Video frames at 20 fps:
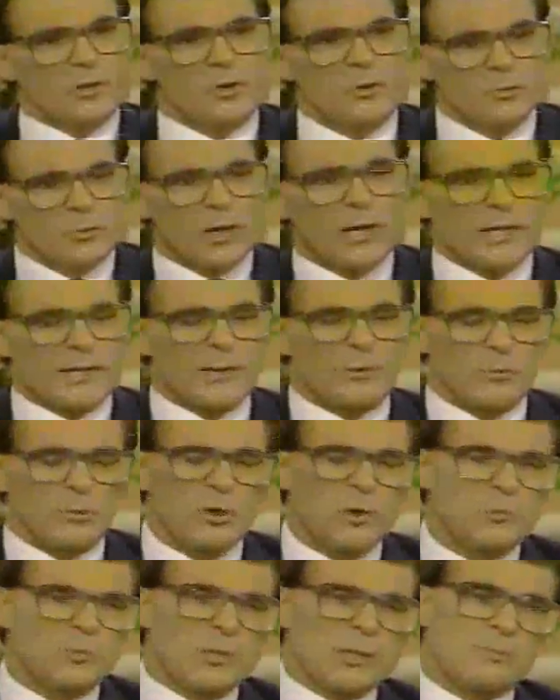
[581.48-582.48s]
You're right, it
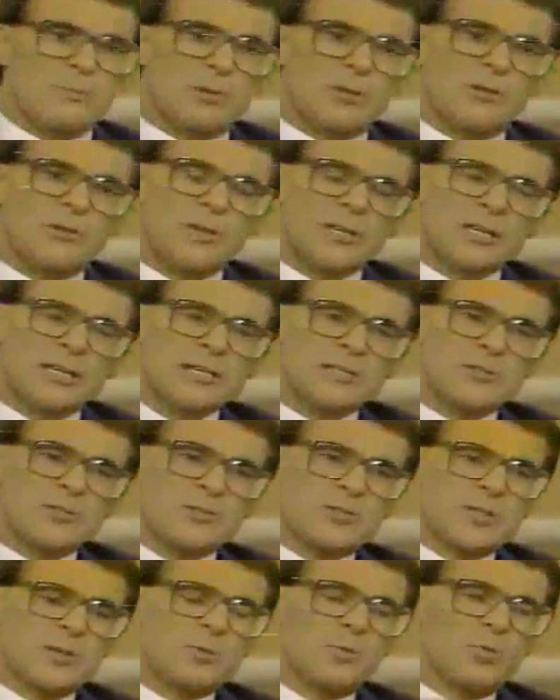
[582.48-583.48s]
would be. But the thing is, you
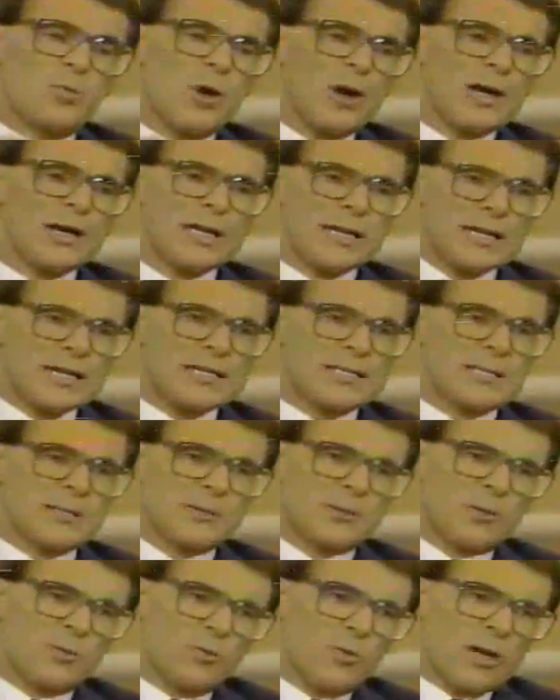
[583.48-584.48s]
see, why is
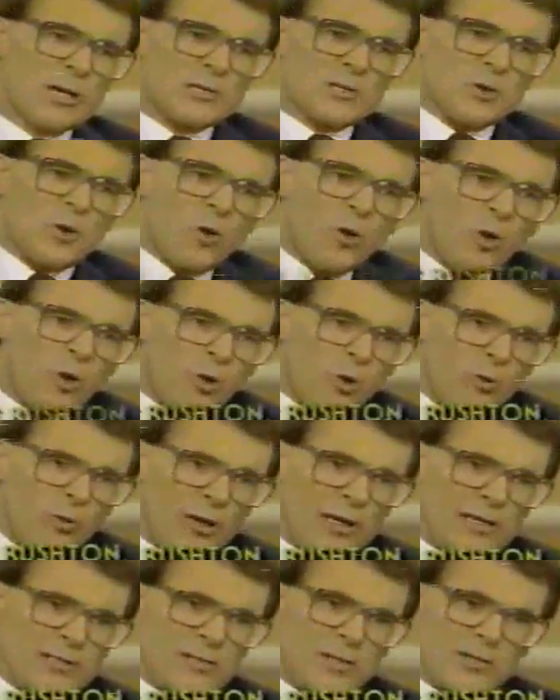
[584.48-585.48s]
it that whites
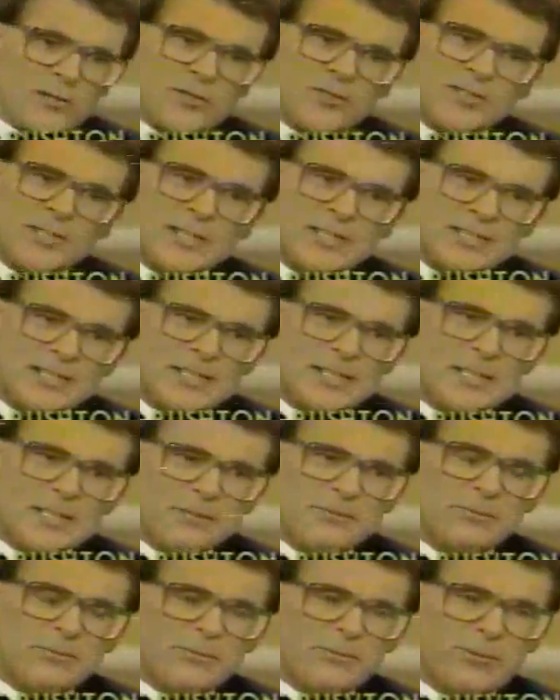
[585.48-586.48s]
always, on 60
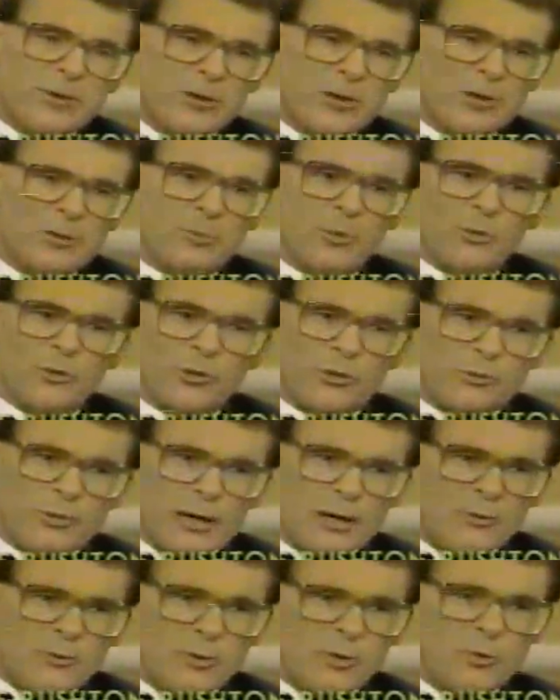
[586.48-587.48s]
different variables
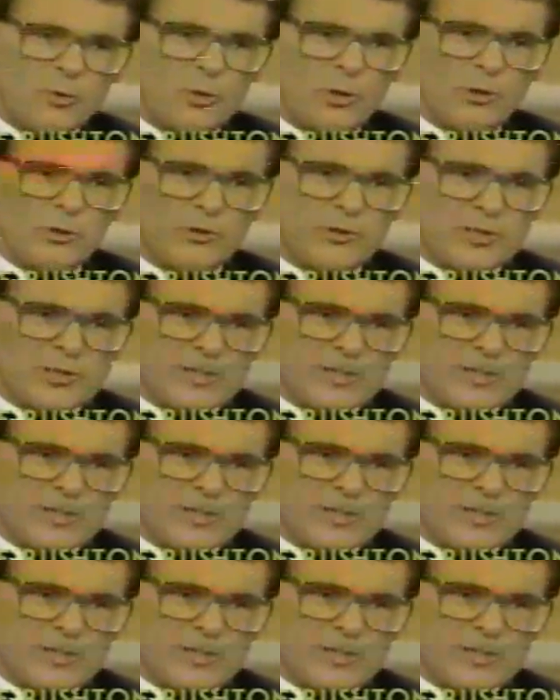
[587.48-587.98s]
around the world,